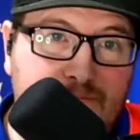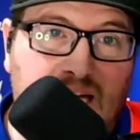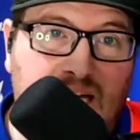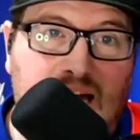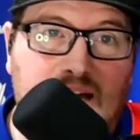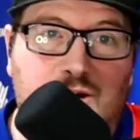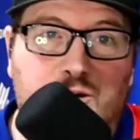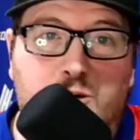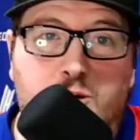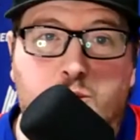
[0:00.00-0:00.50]

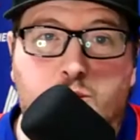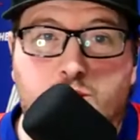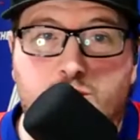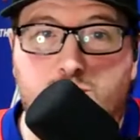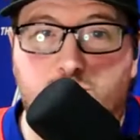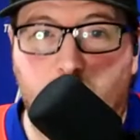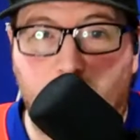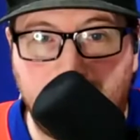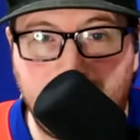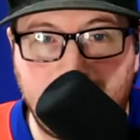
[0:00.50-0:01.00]
I don't know
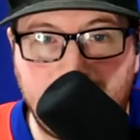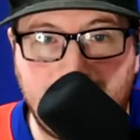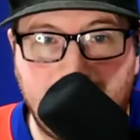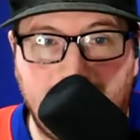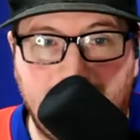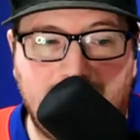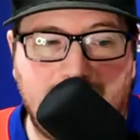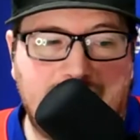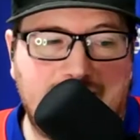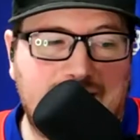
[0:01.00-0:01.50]
which one,
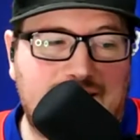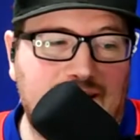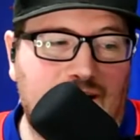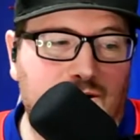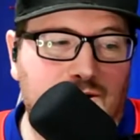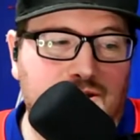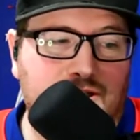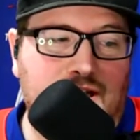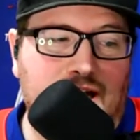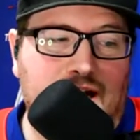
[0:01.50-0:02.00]
and I
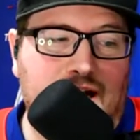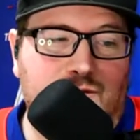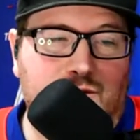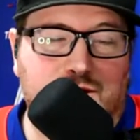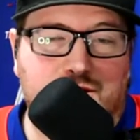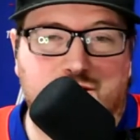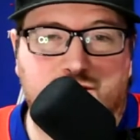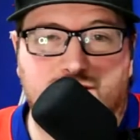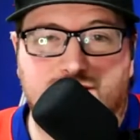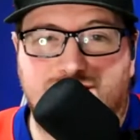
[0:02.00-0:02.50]
doubt you'd have
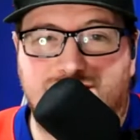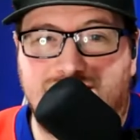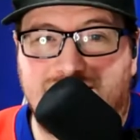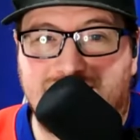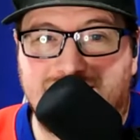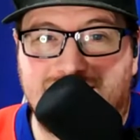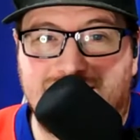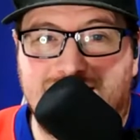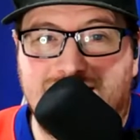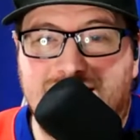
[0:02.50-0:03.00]
one during the
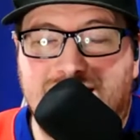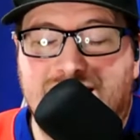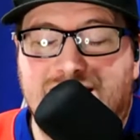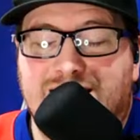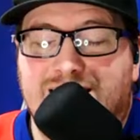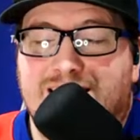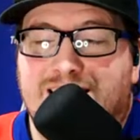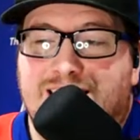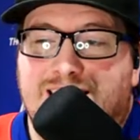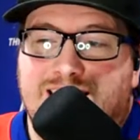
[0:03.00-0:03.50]
season.
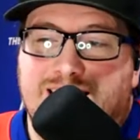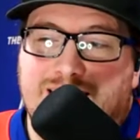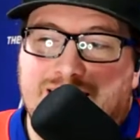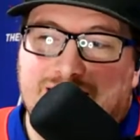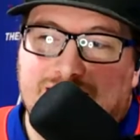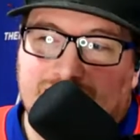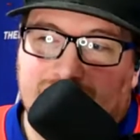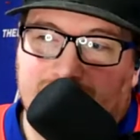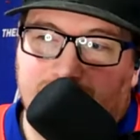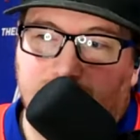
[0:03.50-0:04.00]

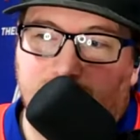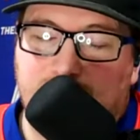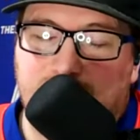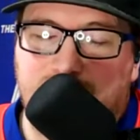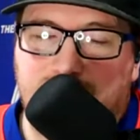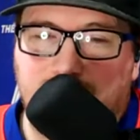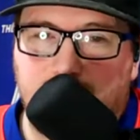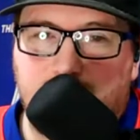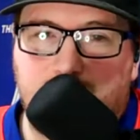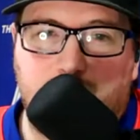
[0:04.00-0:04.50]
I've
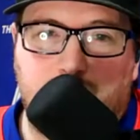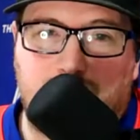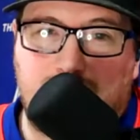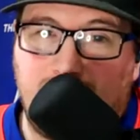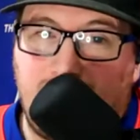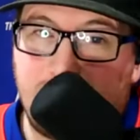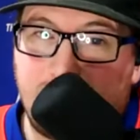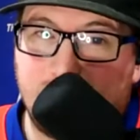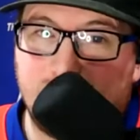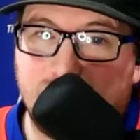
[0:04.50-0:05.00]
reached out to a
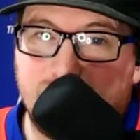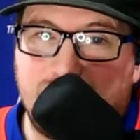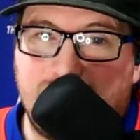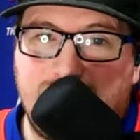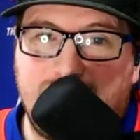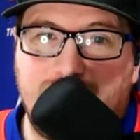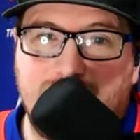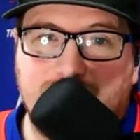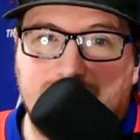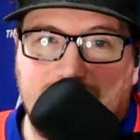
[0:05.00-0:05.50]
couple.
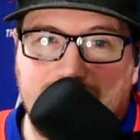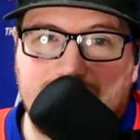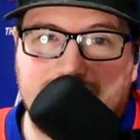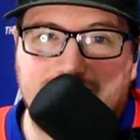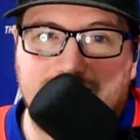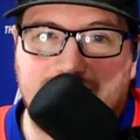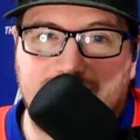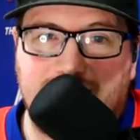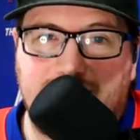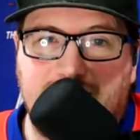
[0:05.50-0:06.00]
They like
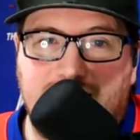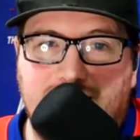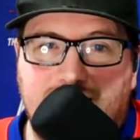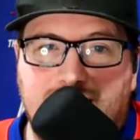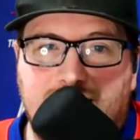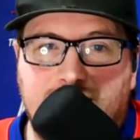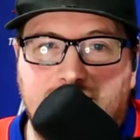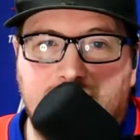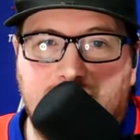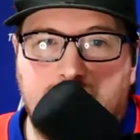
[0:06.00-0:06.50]
to
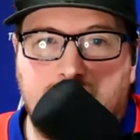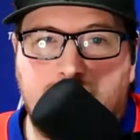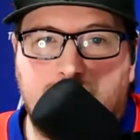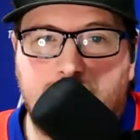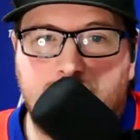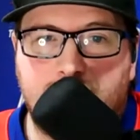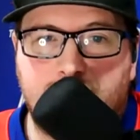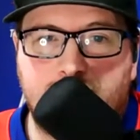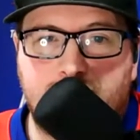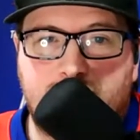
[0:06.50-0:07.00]
stay
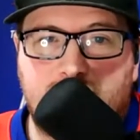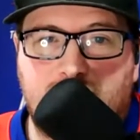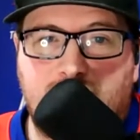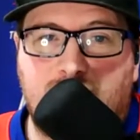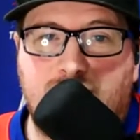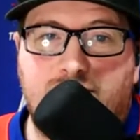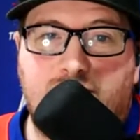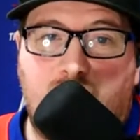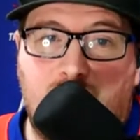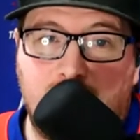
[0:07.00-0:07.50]

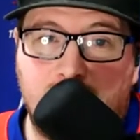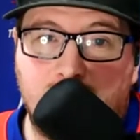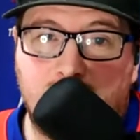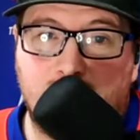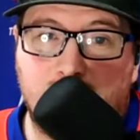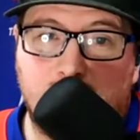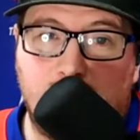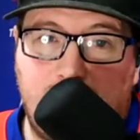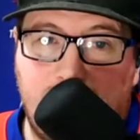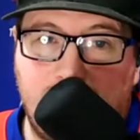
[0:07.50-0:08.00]
kind of under
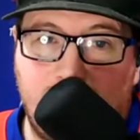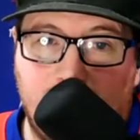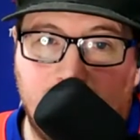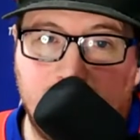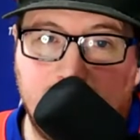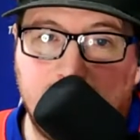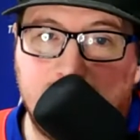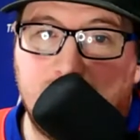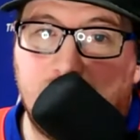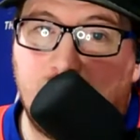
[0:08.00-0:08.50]
the
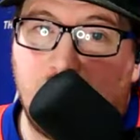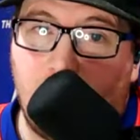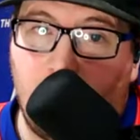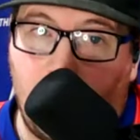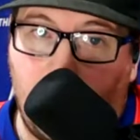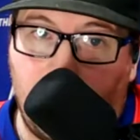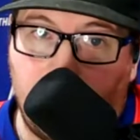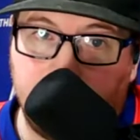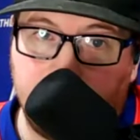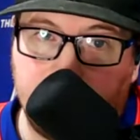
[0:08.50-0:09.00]
radar,
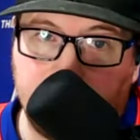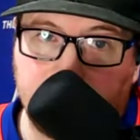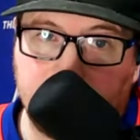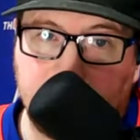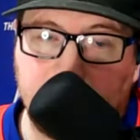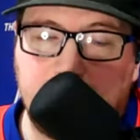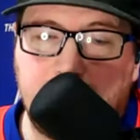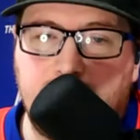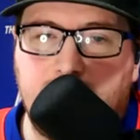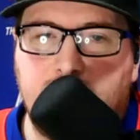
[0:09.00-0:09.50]

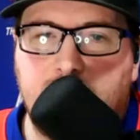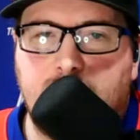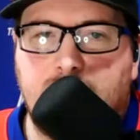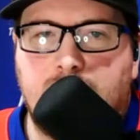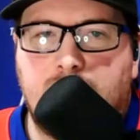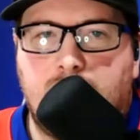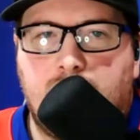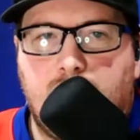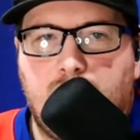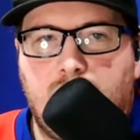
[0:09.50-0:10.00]
obviously.
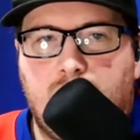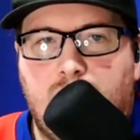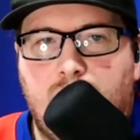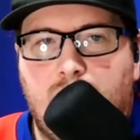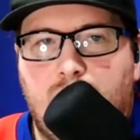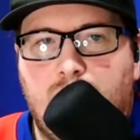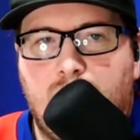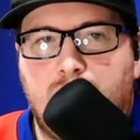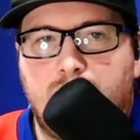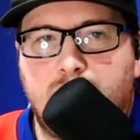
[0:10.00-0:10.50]

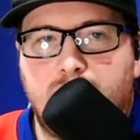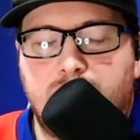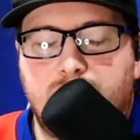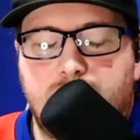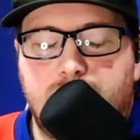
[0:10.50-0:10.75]
We'll